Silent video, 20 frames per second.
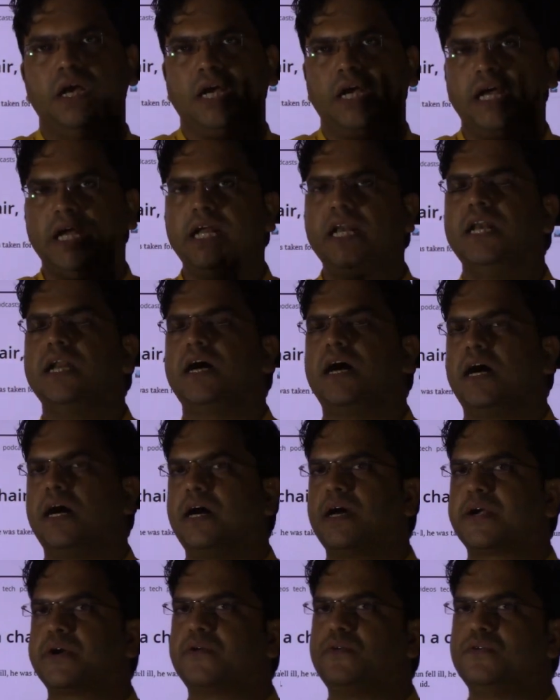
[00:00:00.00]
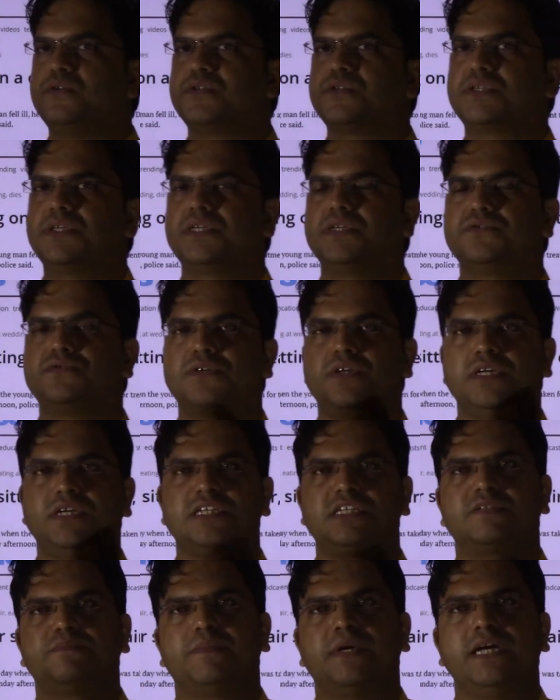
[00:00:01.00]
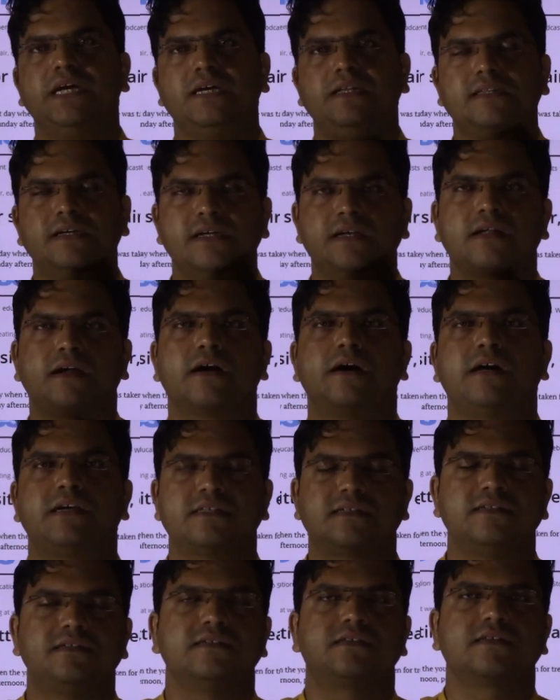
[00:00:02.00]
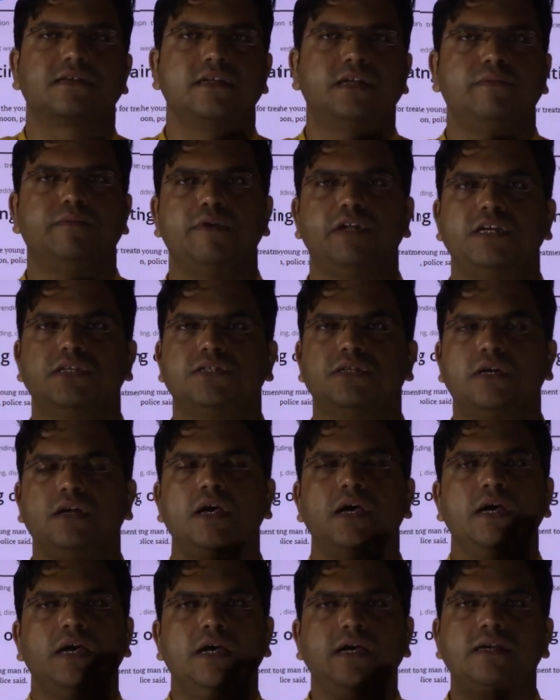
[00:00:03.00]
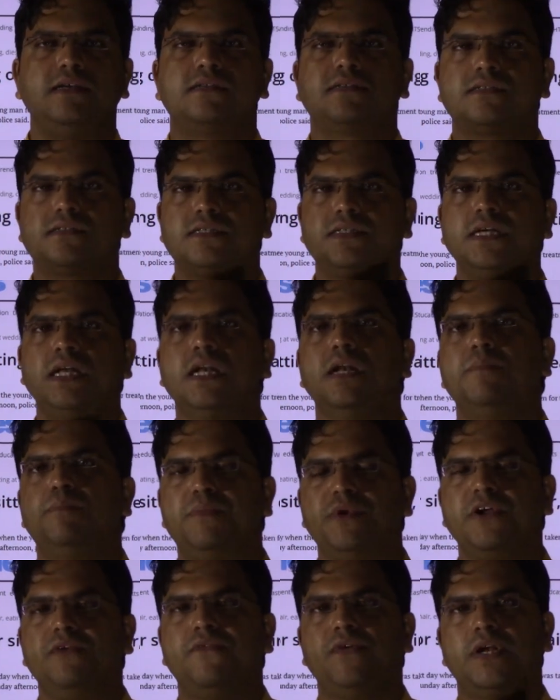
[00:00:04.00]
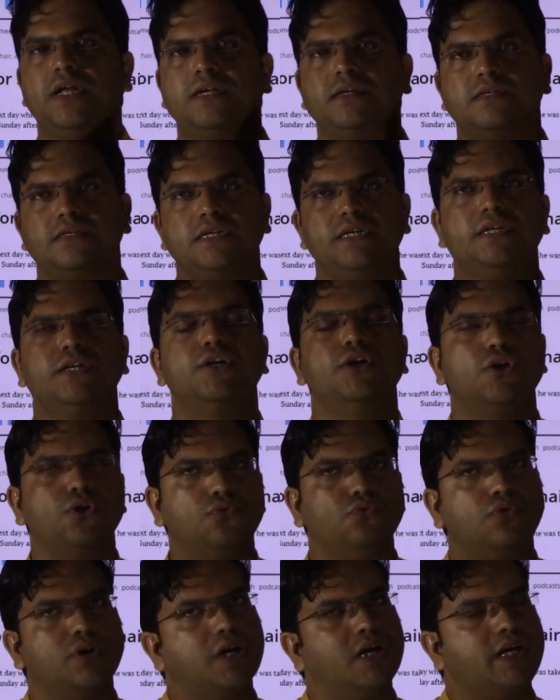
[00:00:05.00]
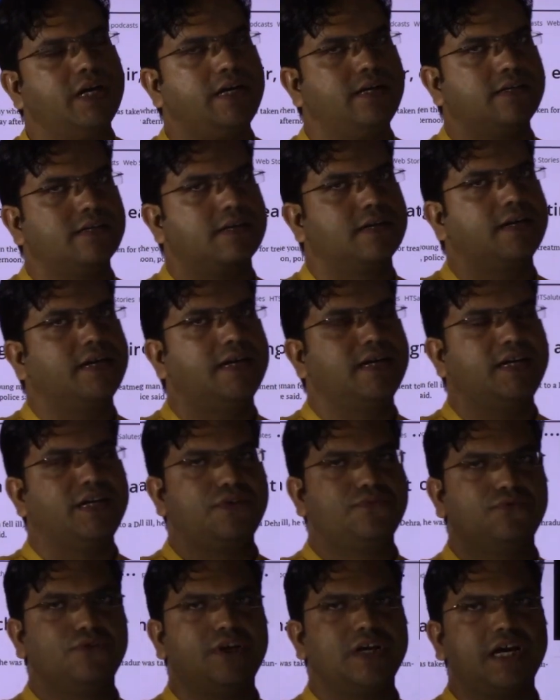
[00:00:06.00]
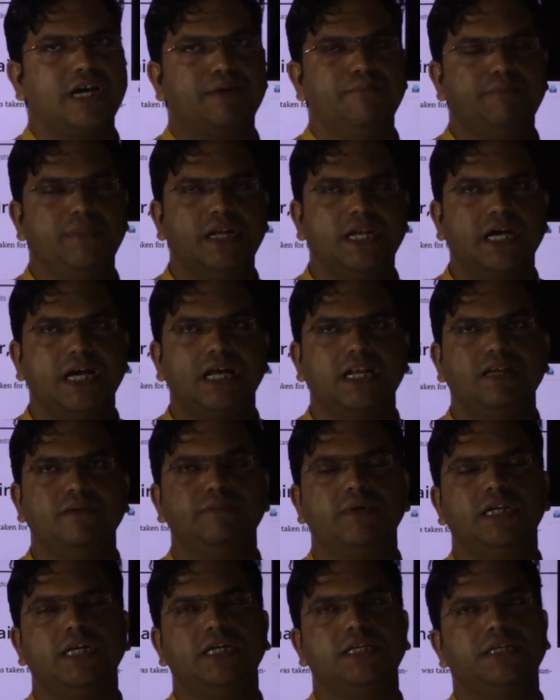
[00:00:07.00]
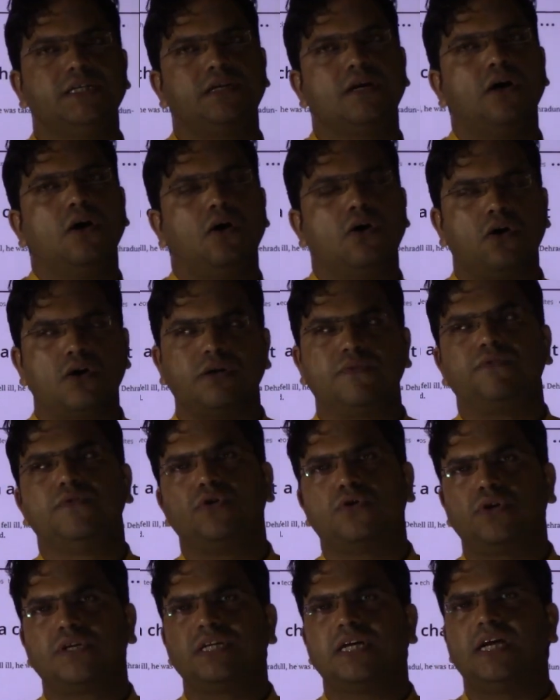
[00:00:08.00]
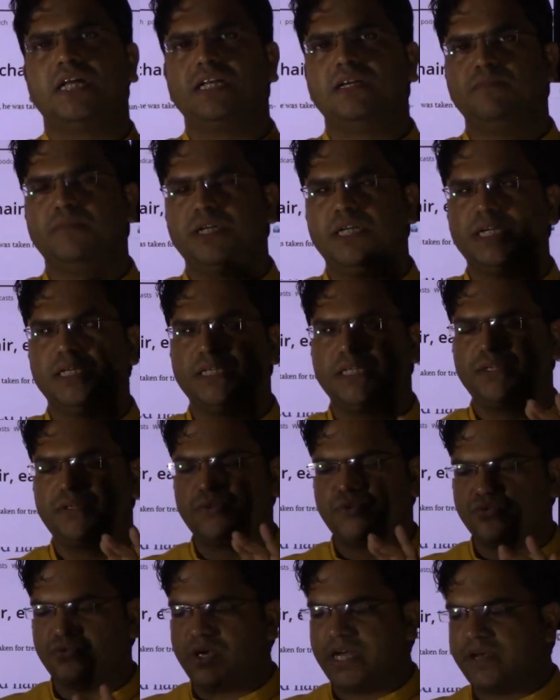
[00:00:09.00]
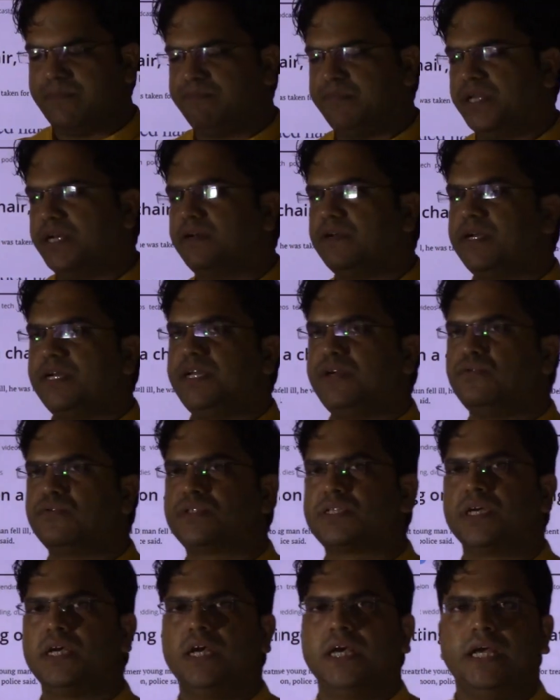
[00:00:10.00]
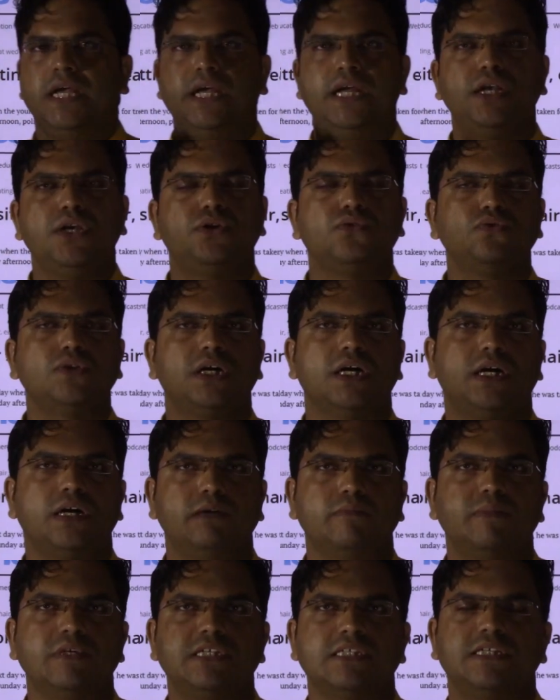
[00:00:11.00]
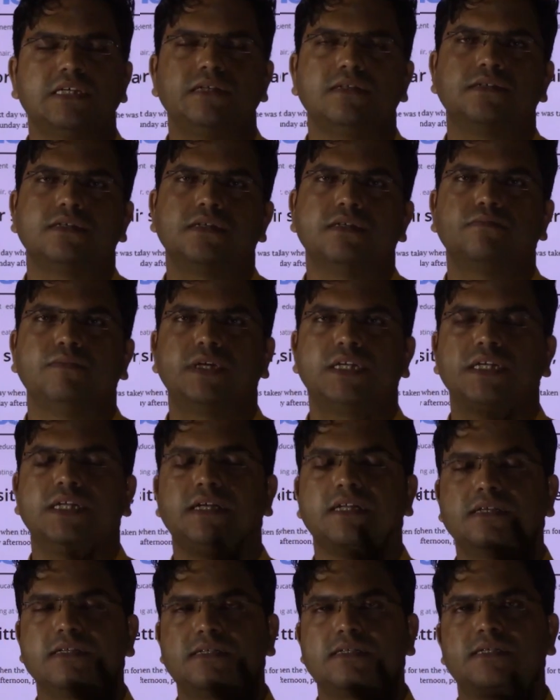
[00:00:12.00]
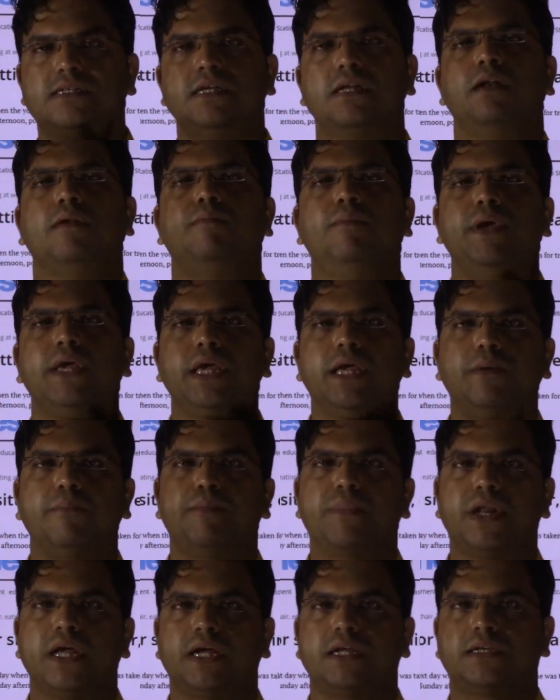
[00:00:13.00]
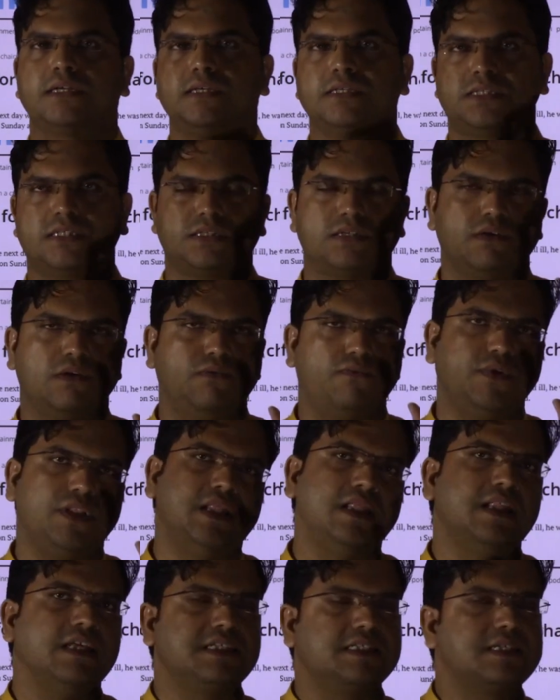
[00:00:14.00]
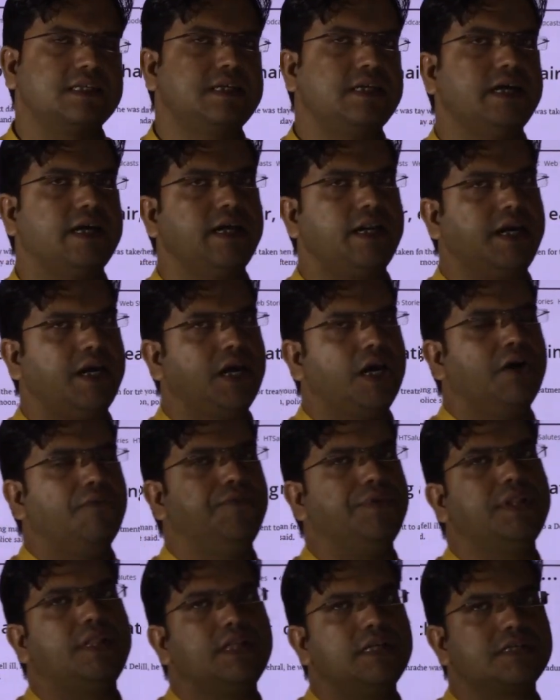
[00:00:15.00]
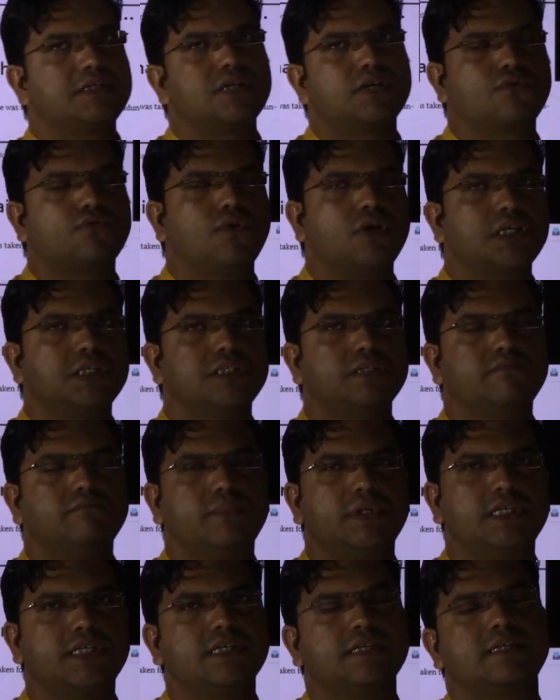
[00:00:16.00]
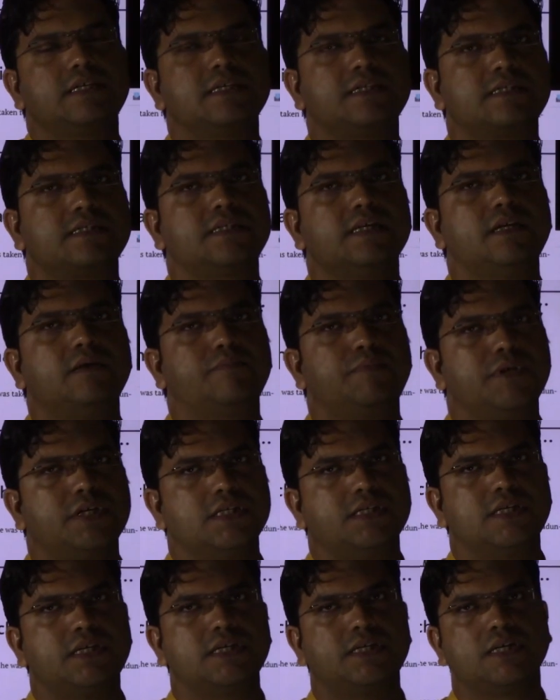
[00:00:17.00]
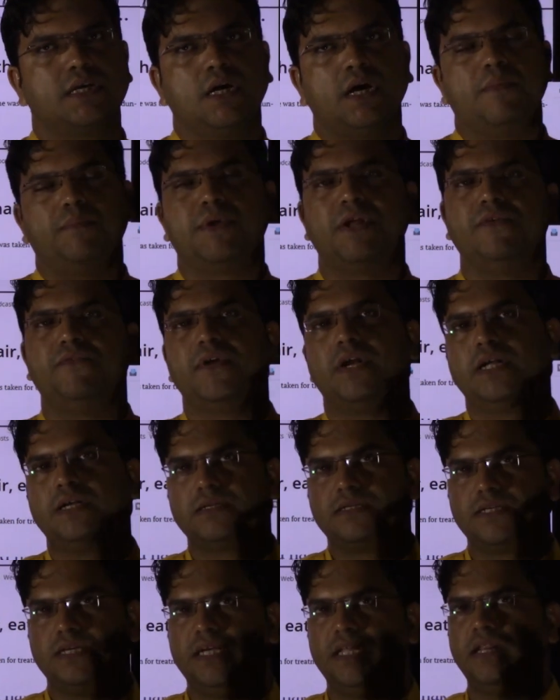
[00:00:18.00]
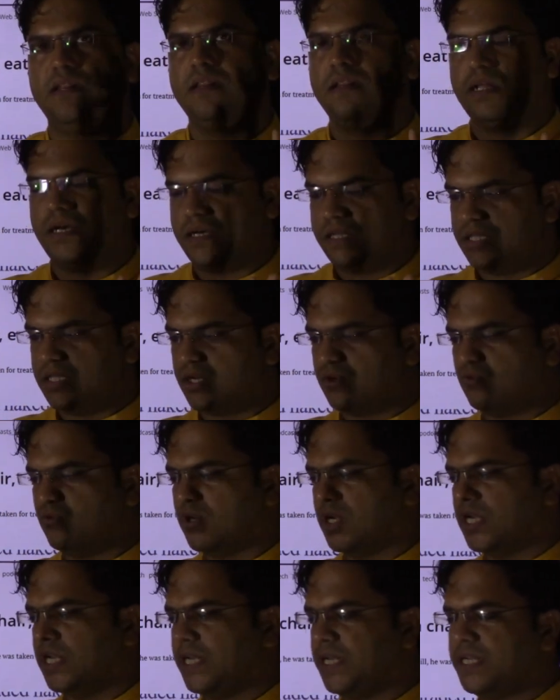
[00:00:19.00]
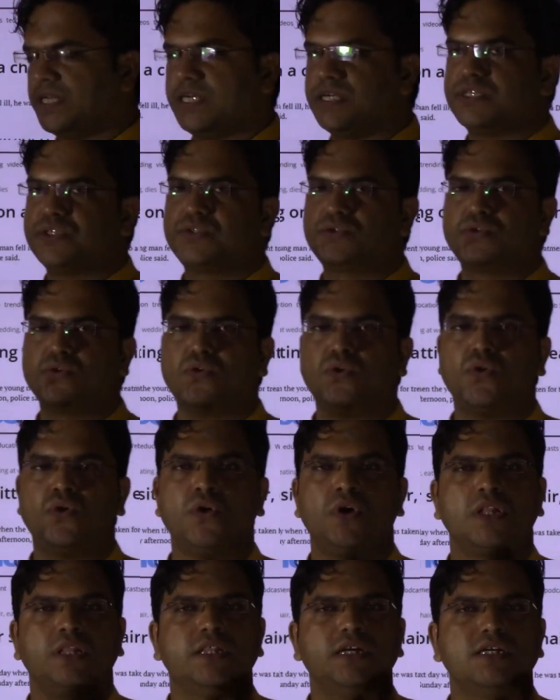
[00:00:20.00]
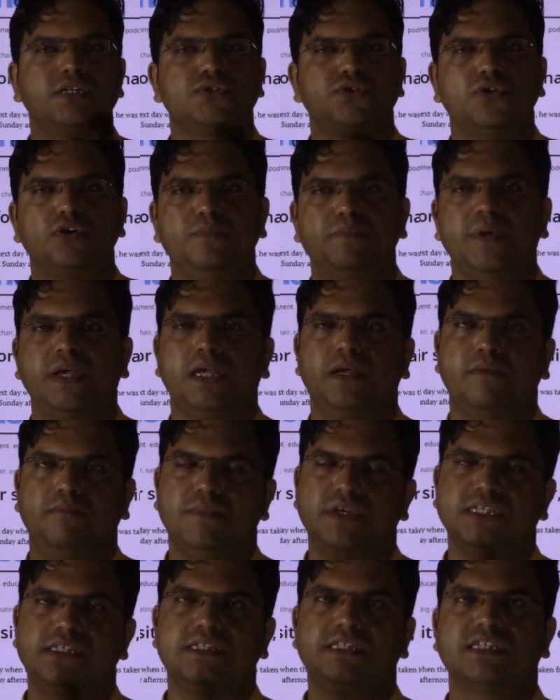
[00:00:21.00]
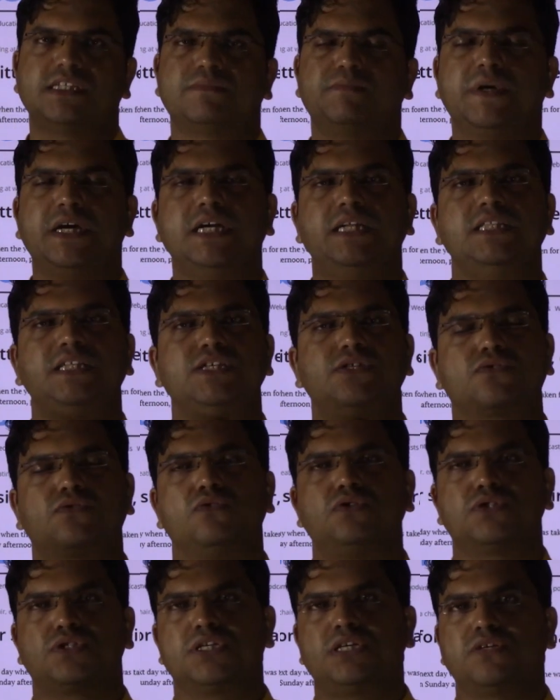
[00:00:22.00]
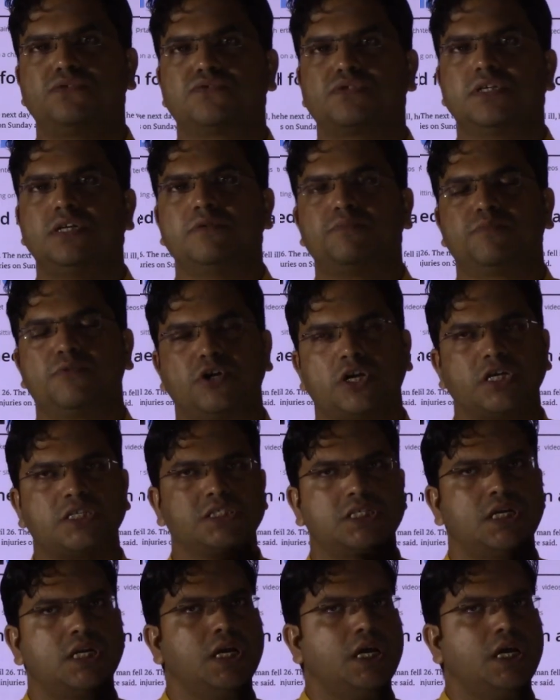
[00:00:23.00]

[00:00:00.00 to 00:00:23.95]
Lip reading: in our constitution, despite that, caste discrimination is still prevalent in rural hinterland. It would have been eliminated, or if not eliminated, to have been reduced into the urban center, but it is still being practiced with lesser degree, with lesser quantum, but it is still prevalent in the rural India. So there should be, means despite these constitutional protection,